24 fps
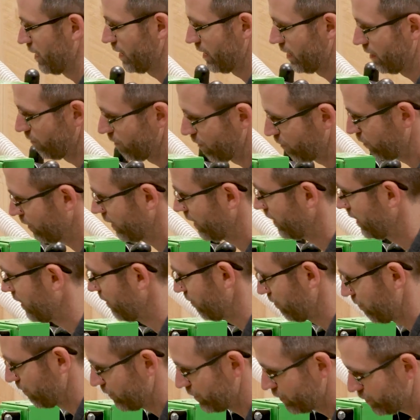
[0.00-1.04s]
Uh, what we're gonna
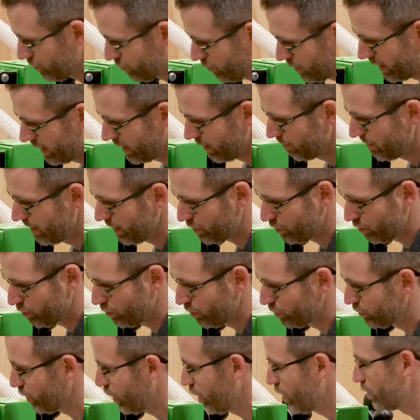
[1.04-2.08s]
try to make sure
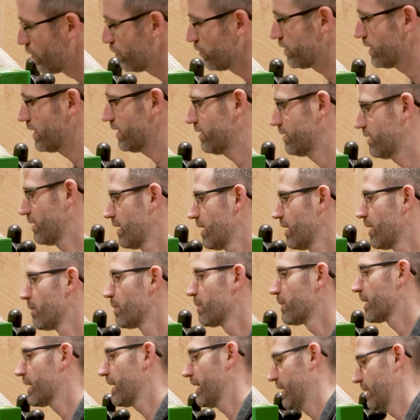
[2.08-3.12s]
those hoses
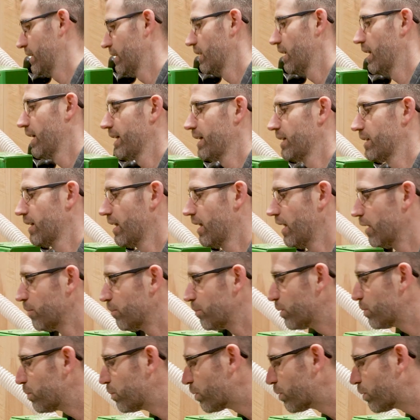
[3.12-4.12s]
get lined up